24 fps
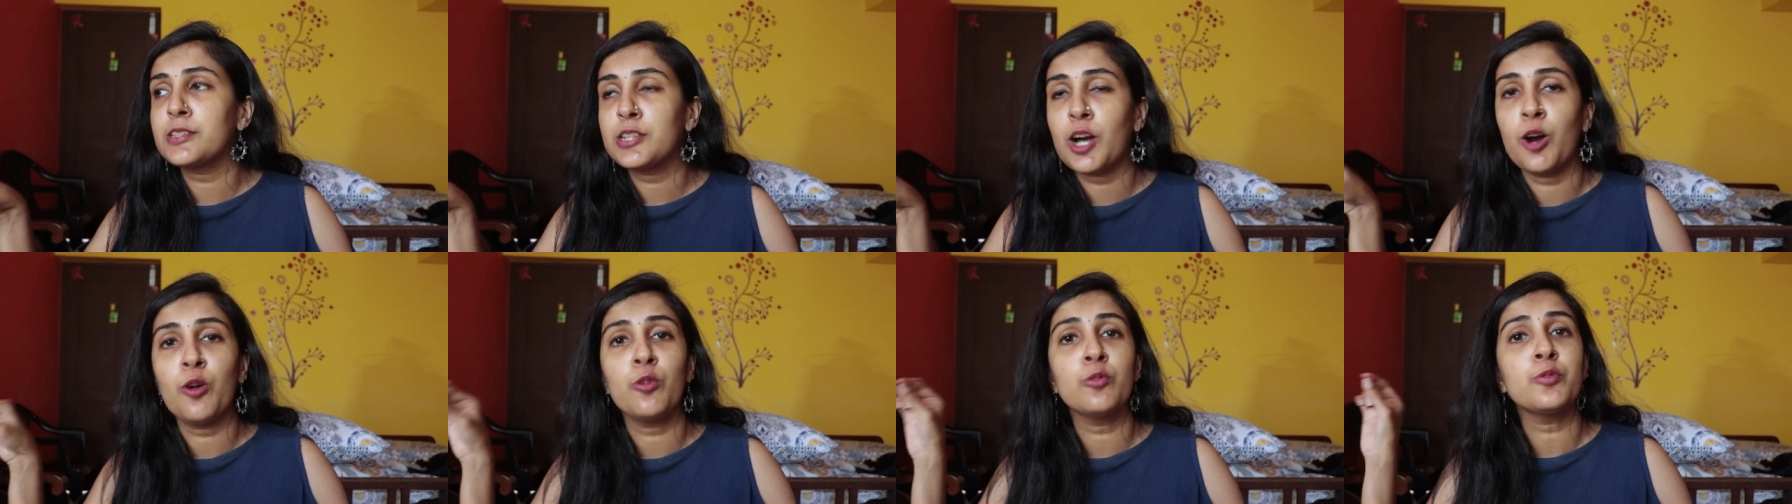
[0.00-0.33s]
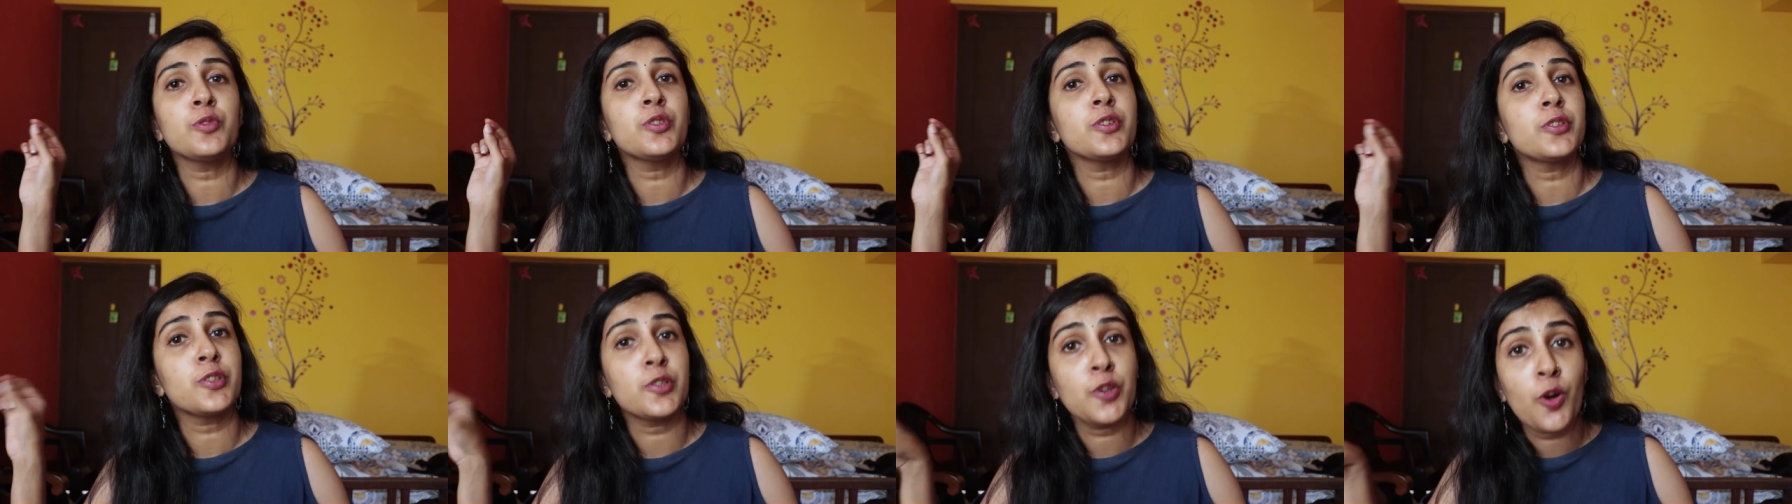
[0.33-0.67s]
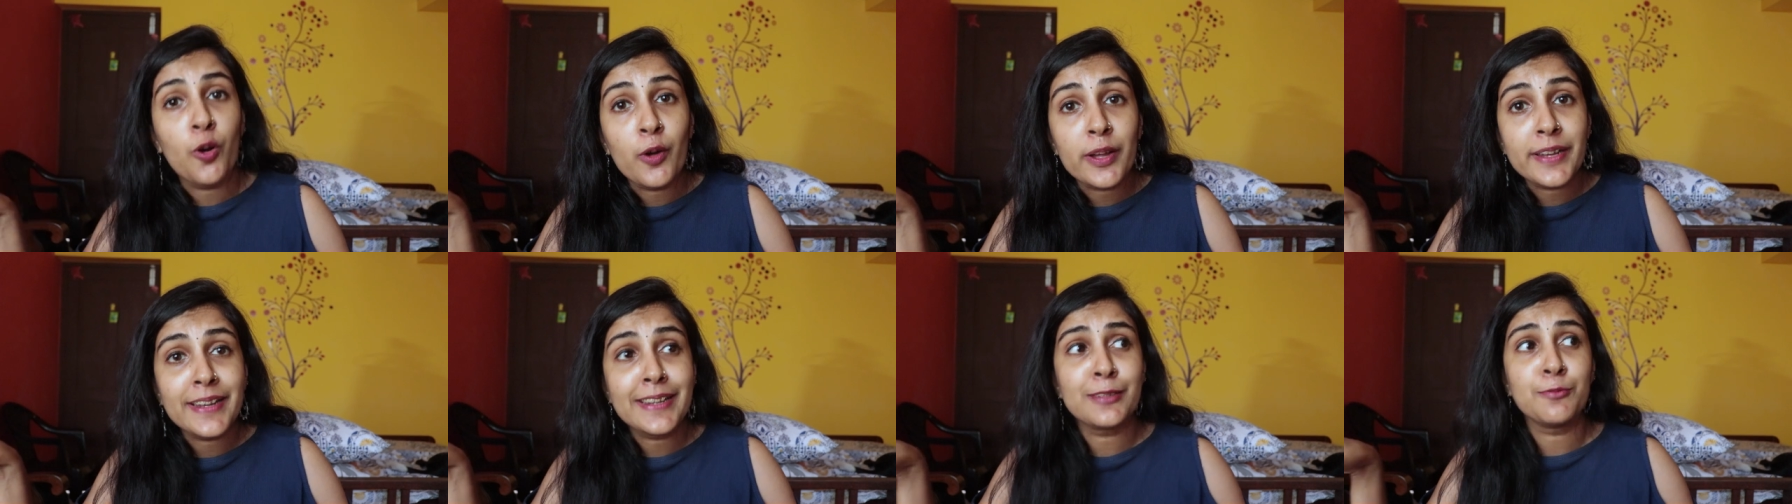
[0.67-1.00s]
down the
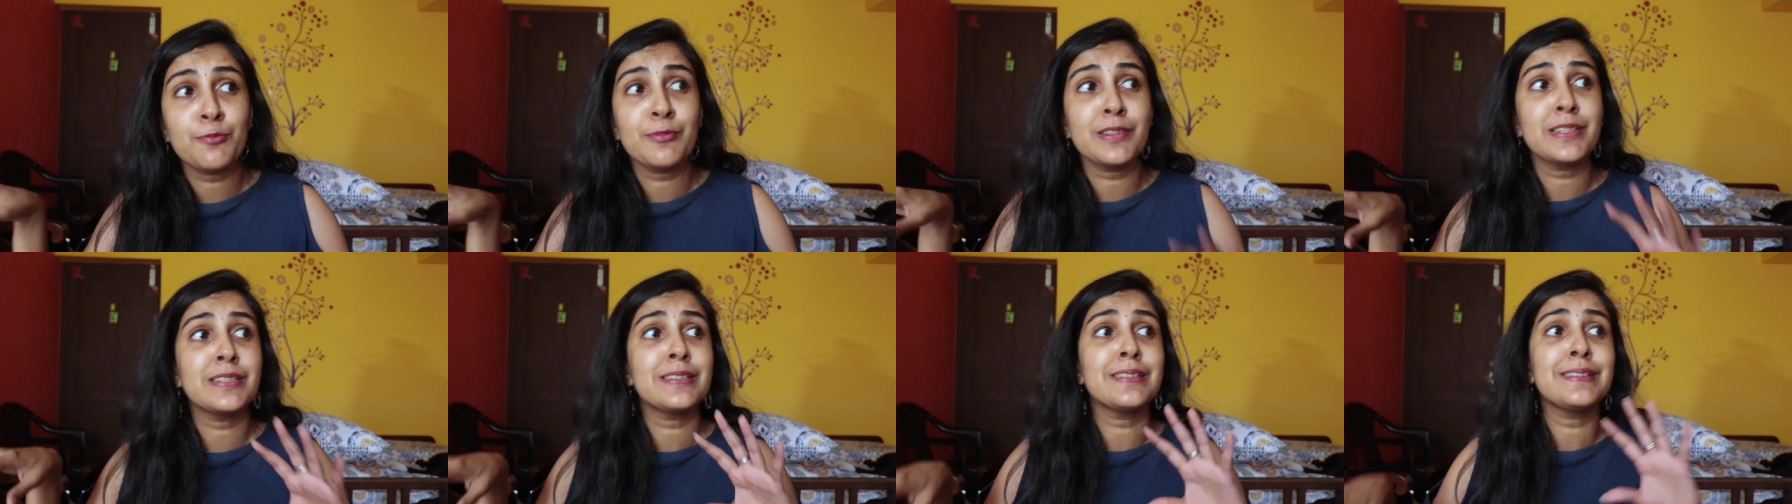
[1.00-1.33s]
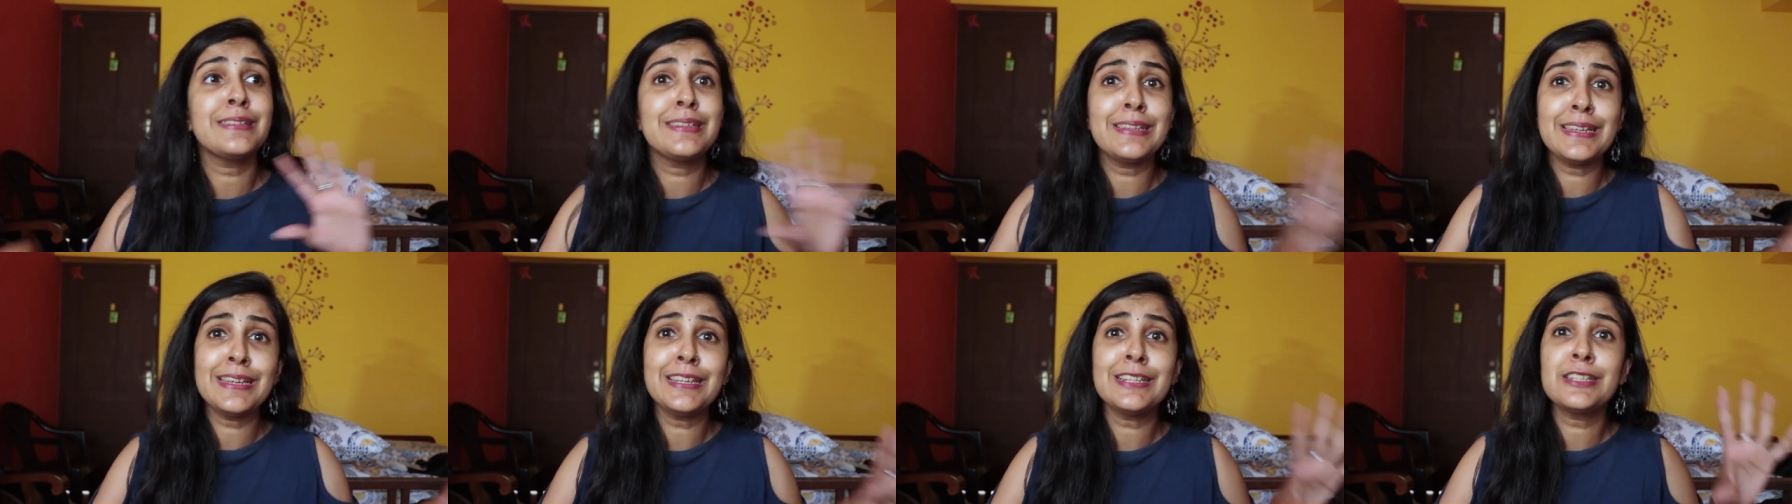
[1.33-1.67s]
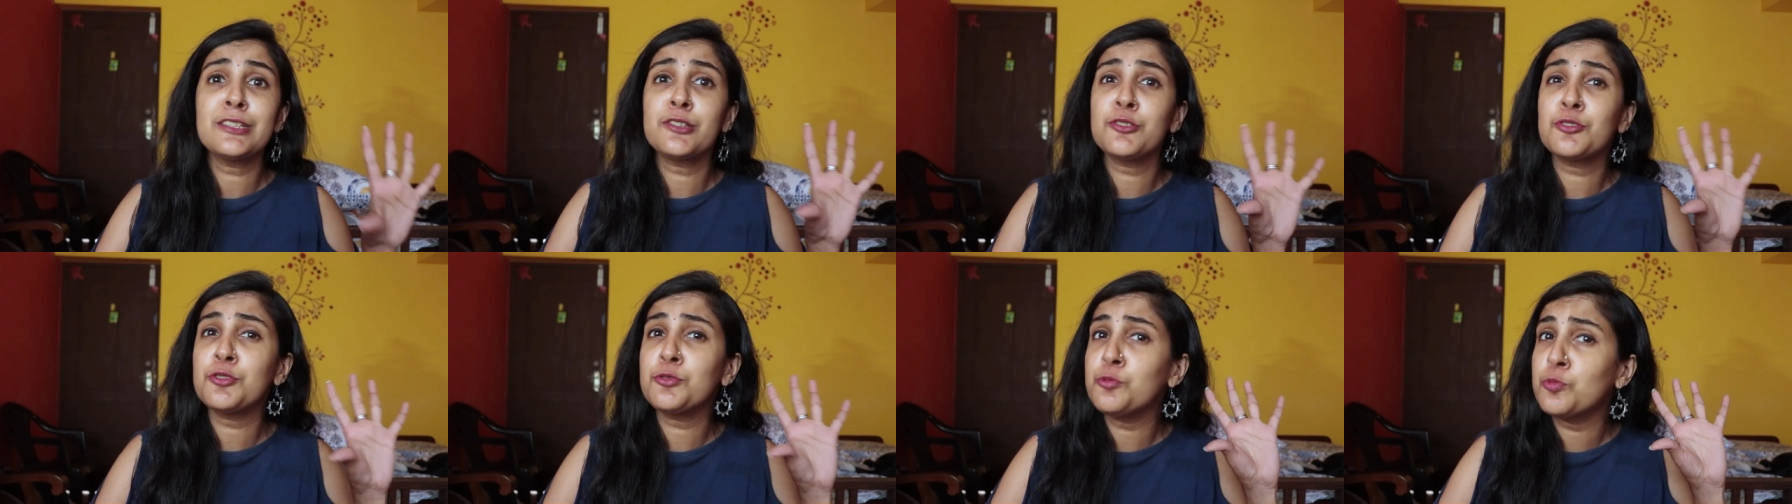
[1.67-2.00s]
toilet, which
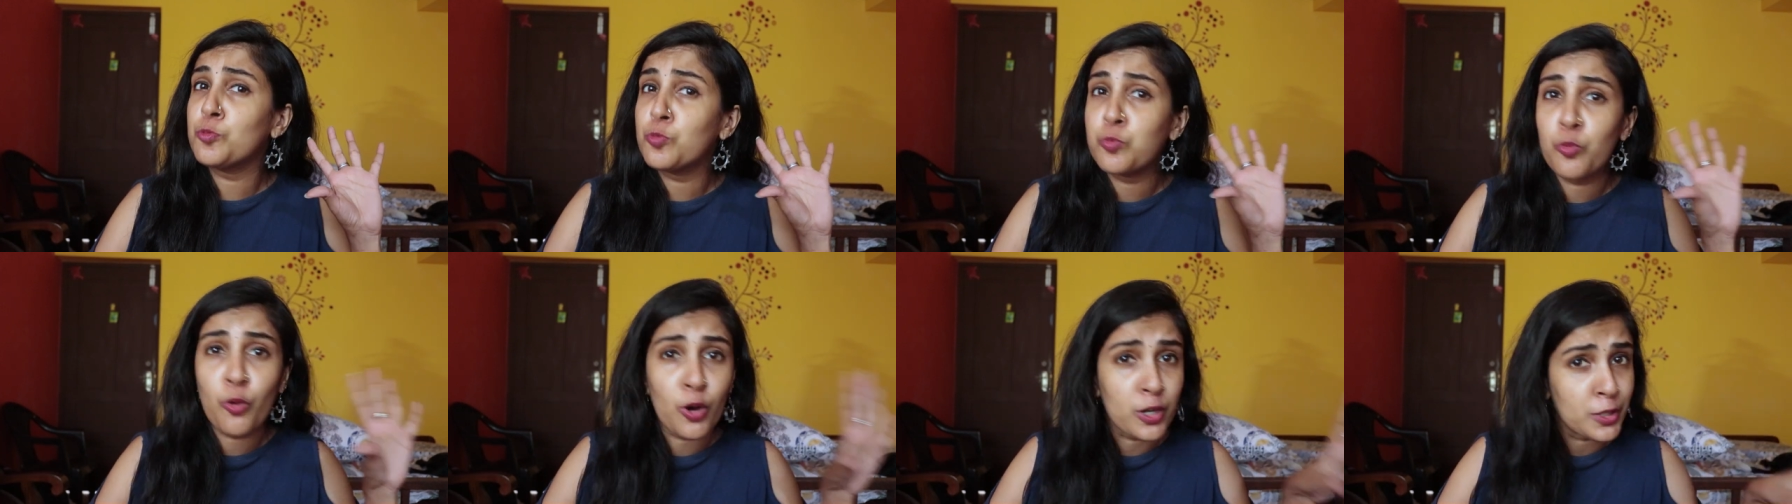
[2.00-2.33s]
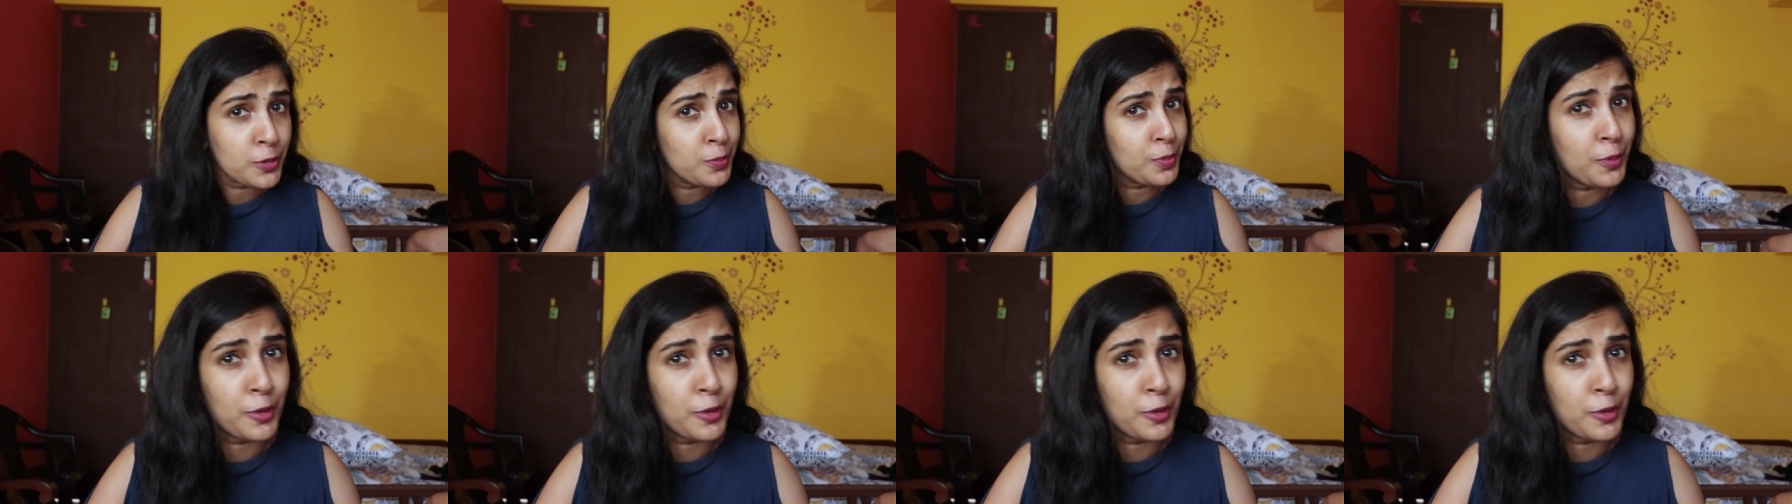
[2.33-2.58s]
leads to water